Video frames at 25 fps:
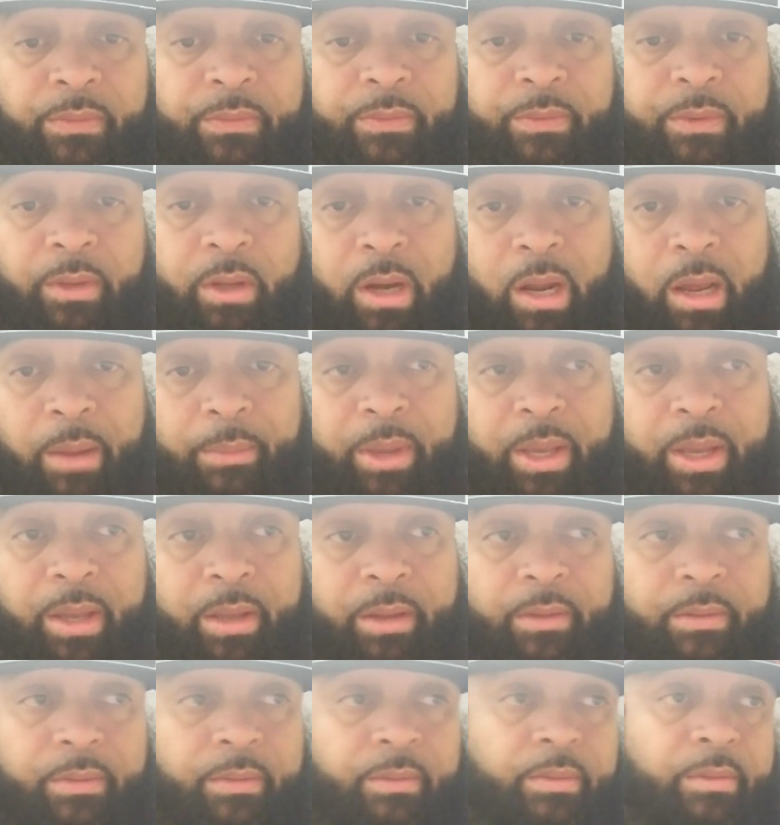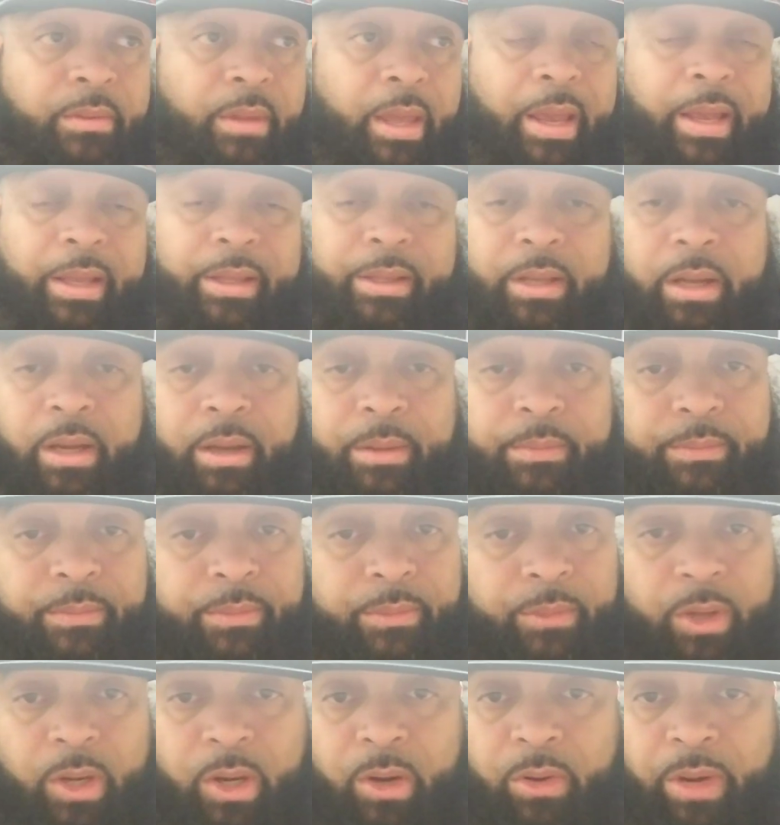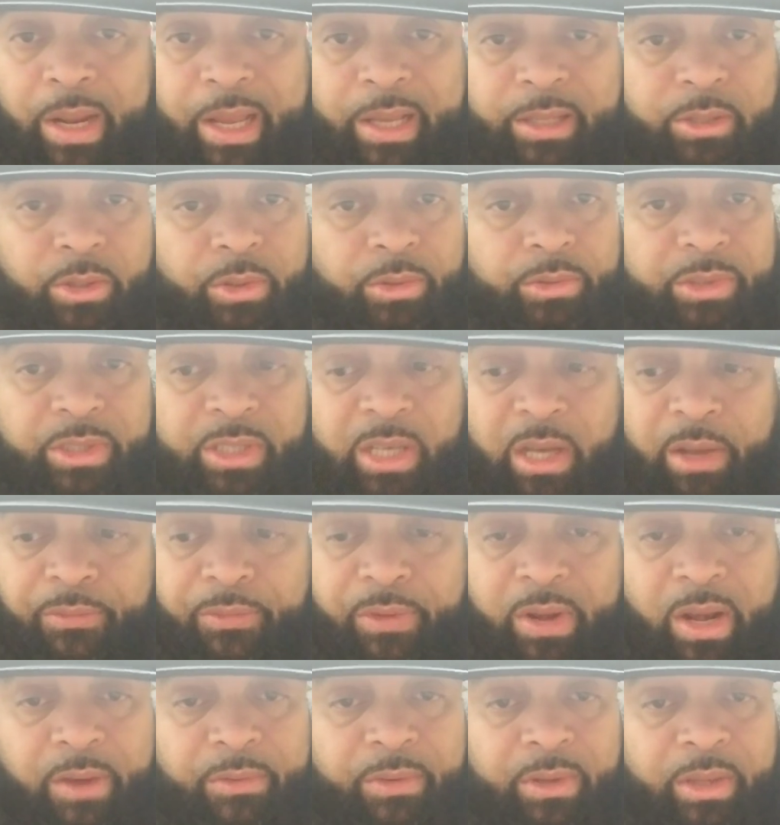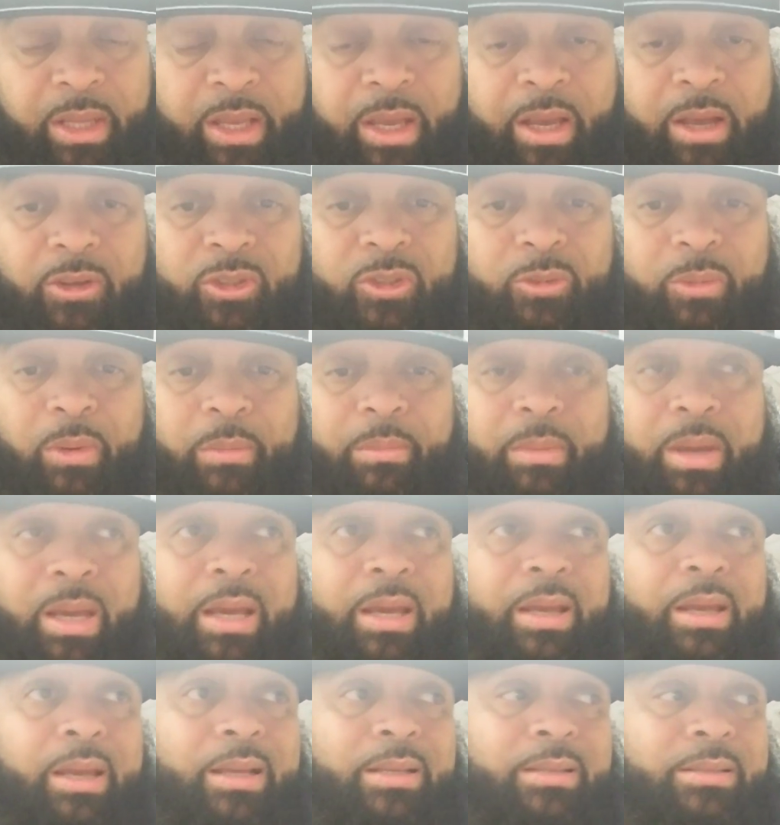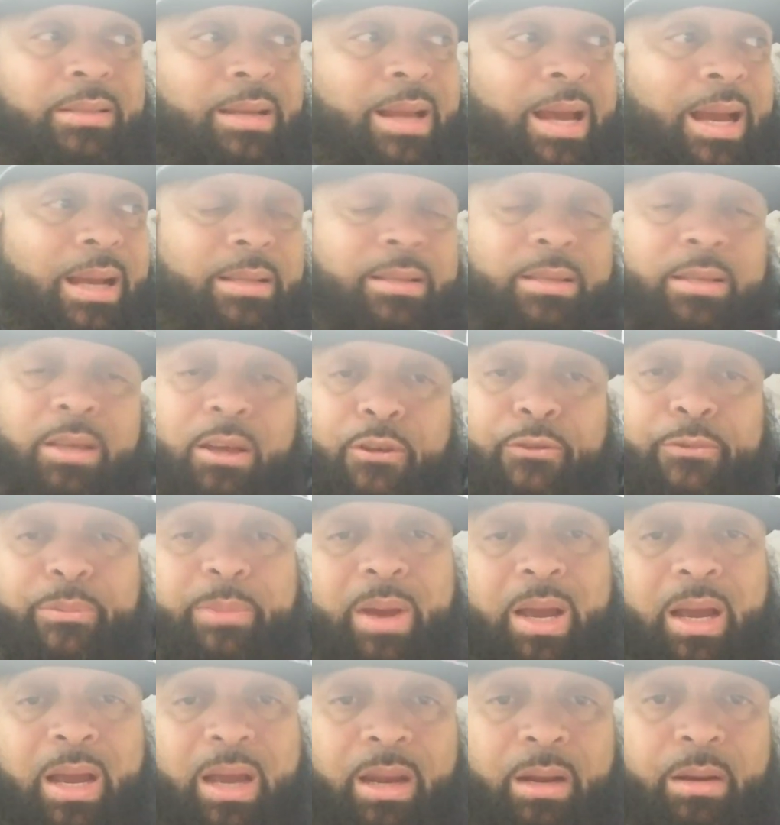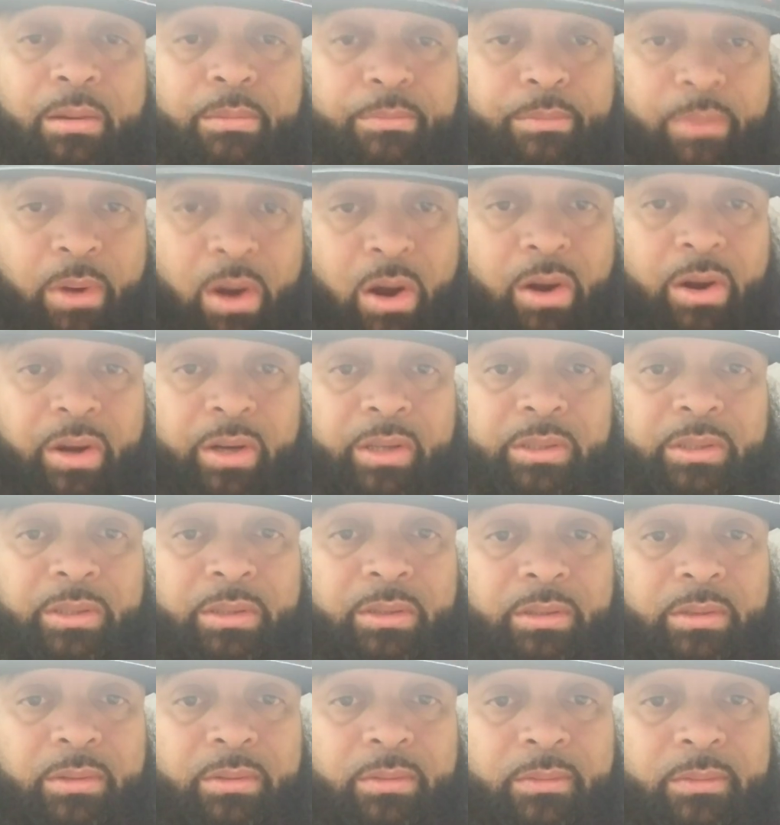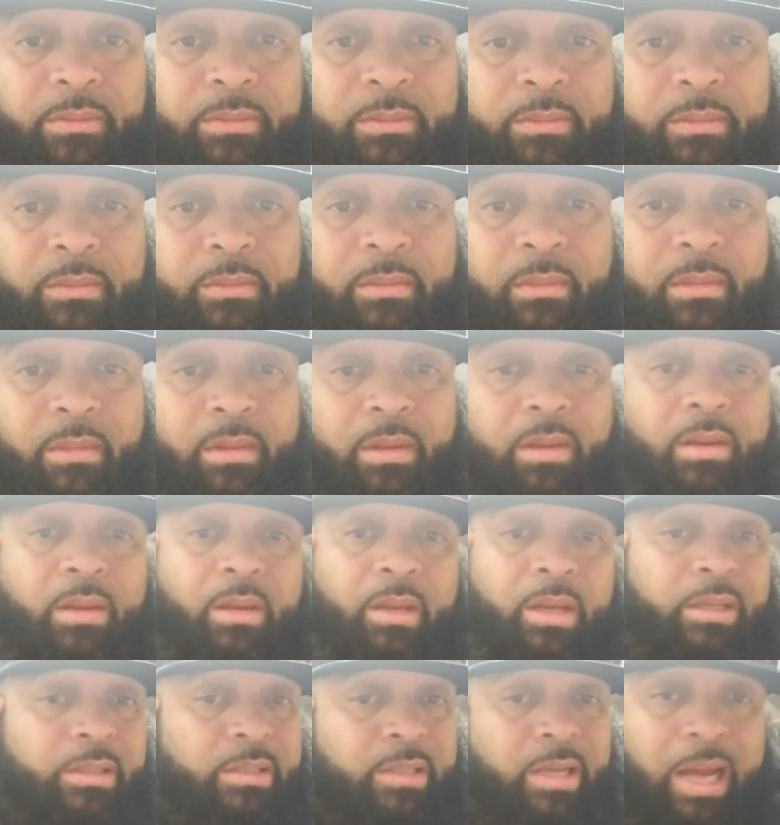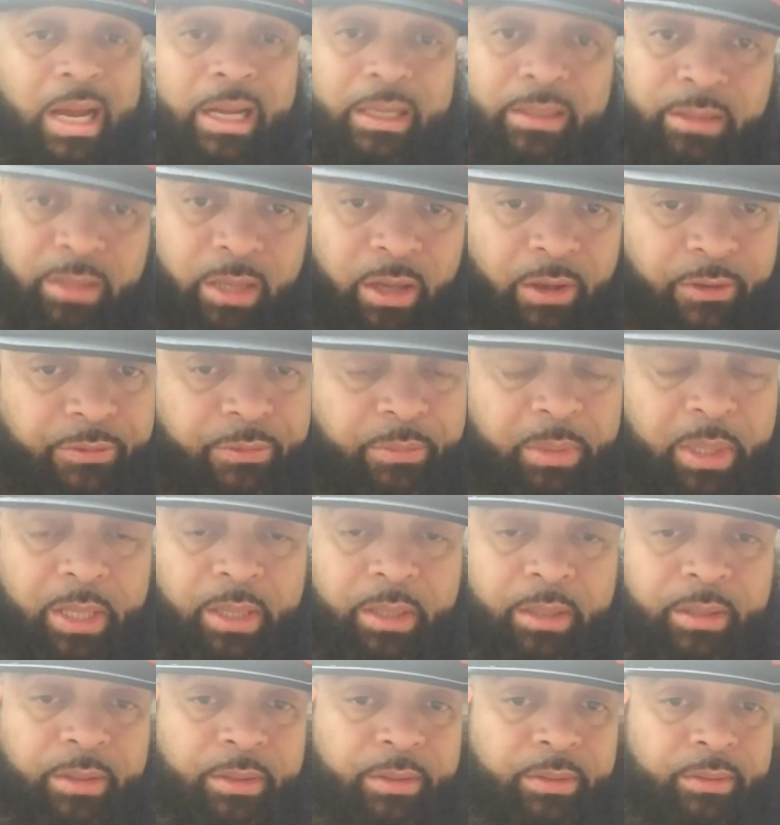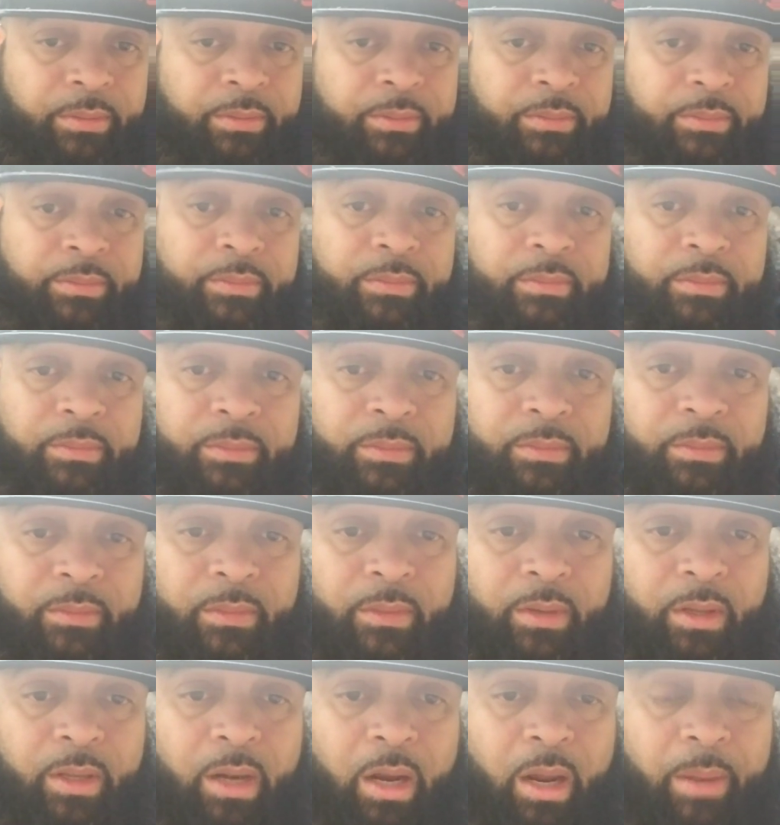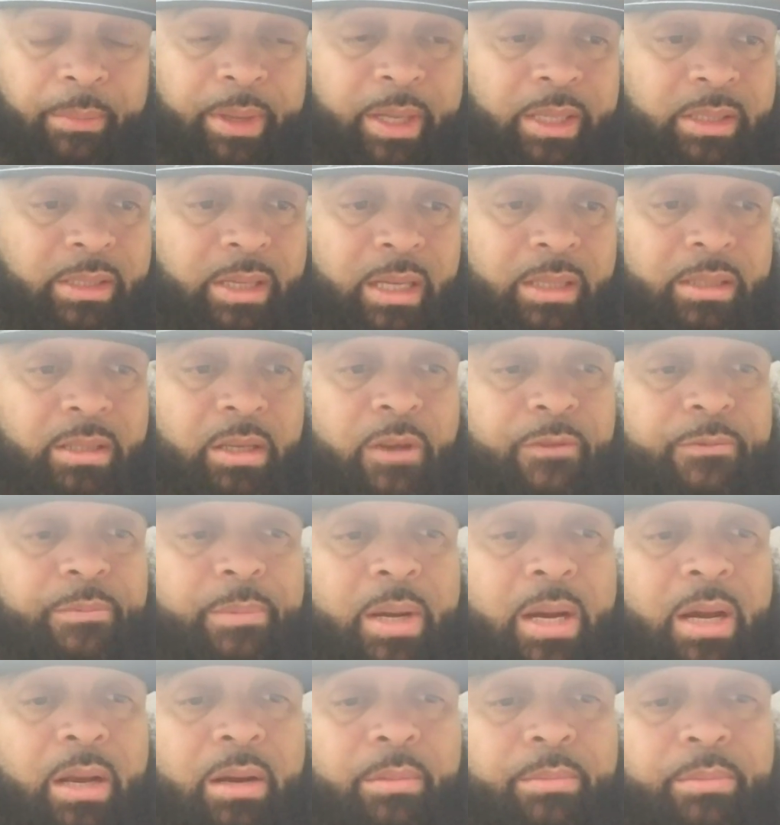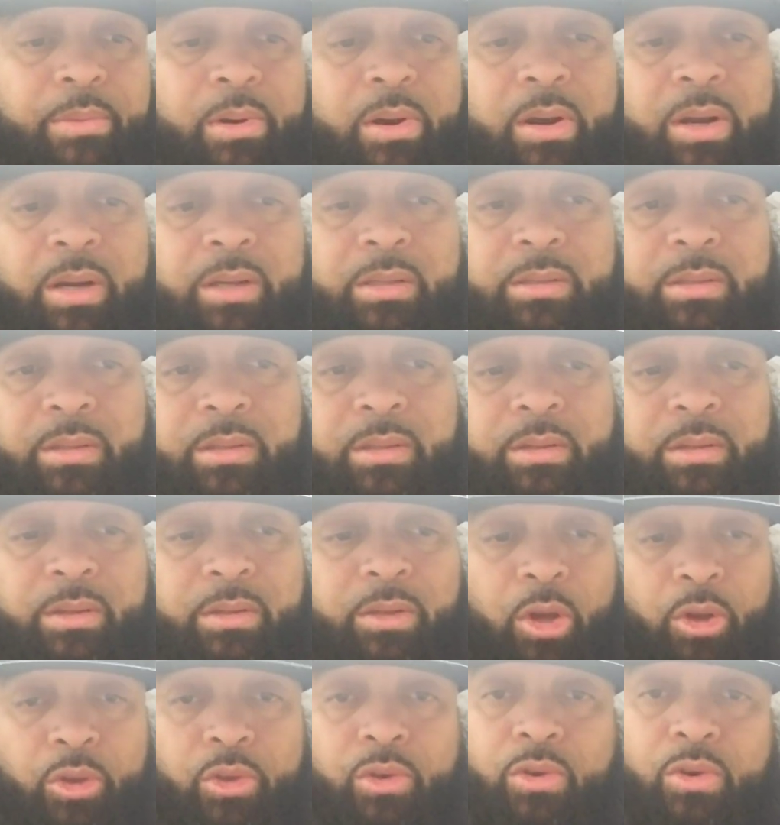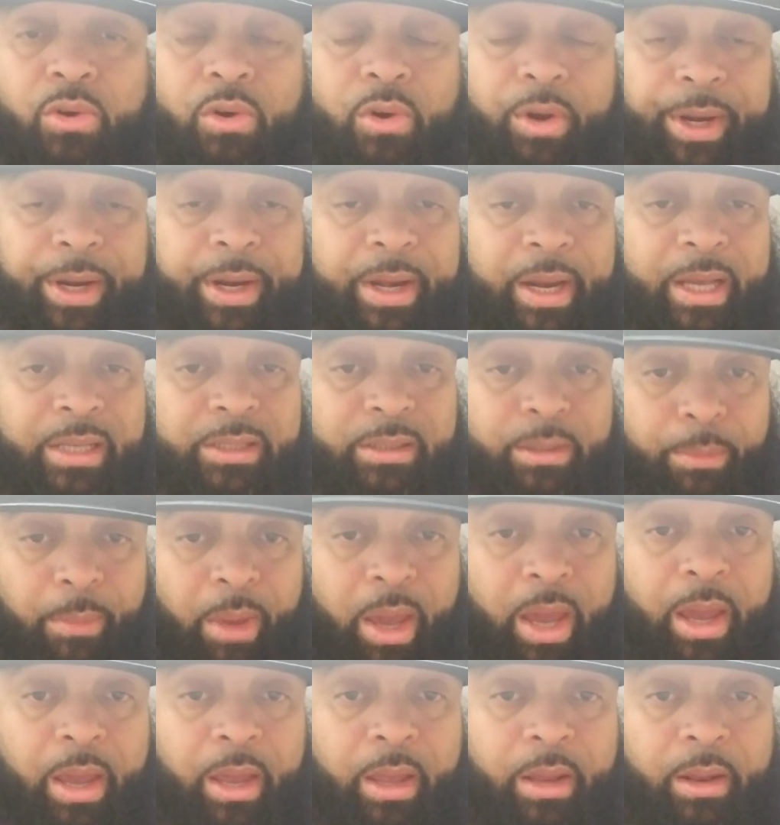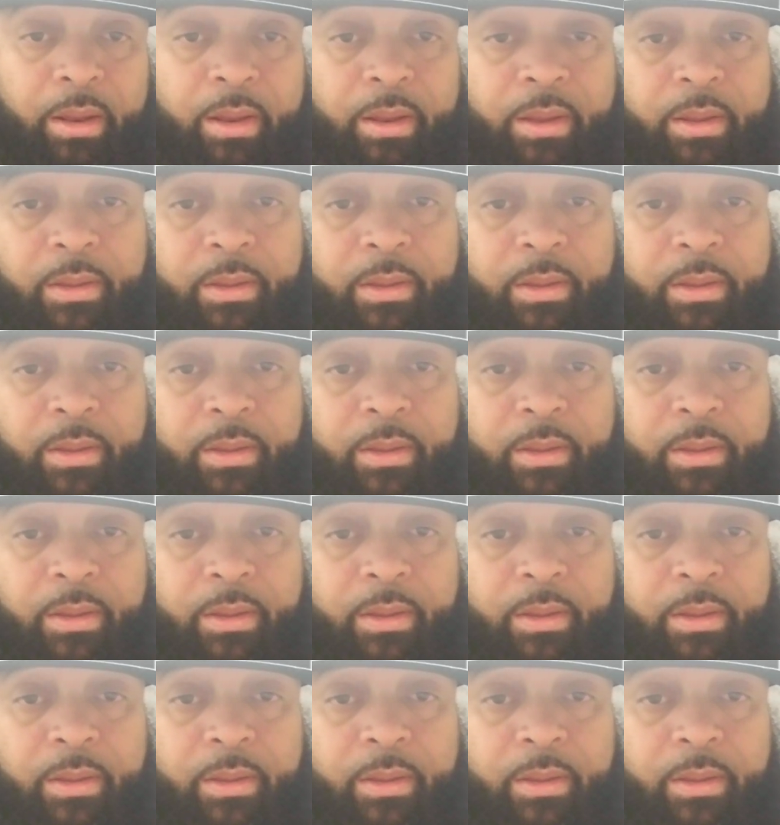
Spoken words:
You know what I mean? They end up, you know, they so tough and everything else, but man, it's not tough behind them bars. It's not tough, man. You know what I mean? It's not tough behind them bars. Well, you going in as a man.